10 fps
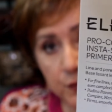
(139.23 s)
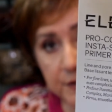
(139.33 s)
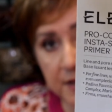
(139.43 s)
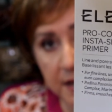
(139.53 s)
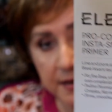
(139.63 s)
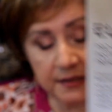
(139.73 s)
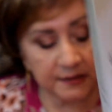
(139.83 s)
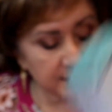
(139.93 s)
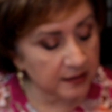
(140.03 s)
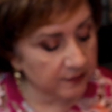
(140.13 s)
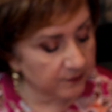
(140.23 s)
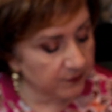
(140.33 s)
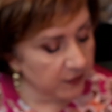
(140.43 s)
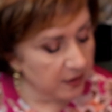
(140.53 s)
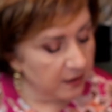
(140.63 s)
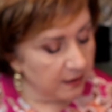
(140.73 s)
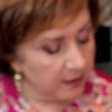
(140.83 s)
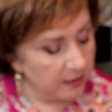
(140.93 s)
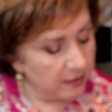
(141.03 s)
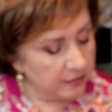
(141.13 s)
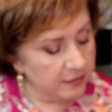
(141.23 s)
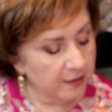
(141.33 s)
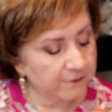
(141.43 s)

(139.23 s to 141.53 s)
size. The